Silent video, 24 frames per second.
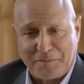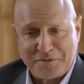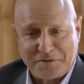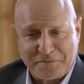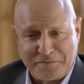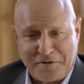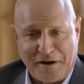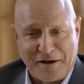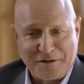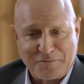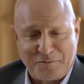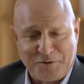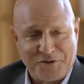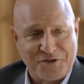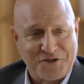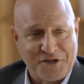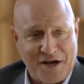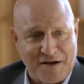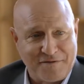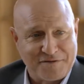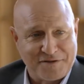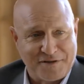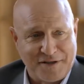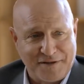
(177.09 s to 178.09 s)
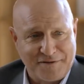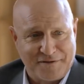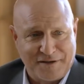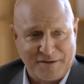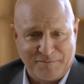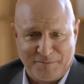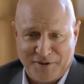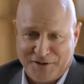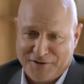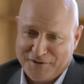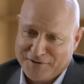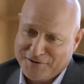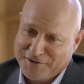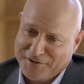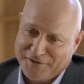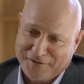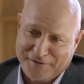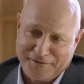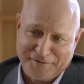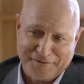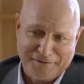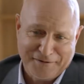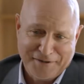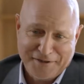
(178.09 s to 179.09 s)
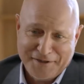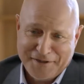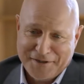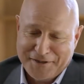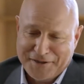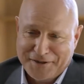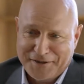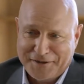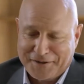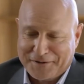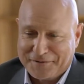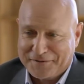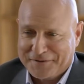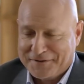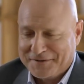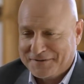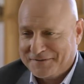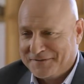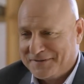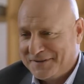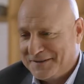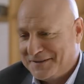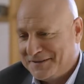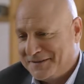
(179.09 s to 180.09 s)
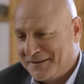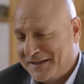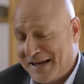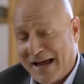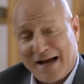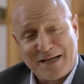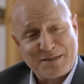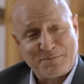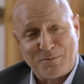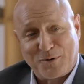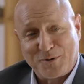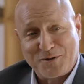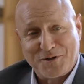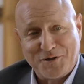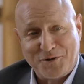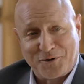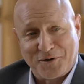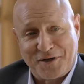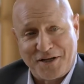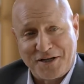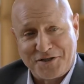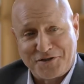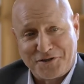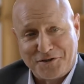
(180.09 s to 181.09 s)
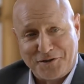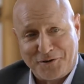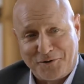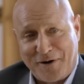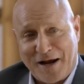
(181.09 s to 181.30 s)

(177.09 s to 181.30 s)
sometimes with chefs. They think because they're you know the, the, the experts in their kitchen, they're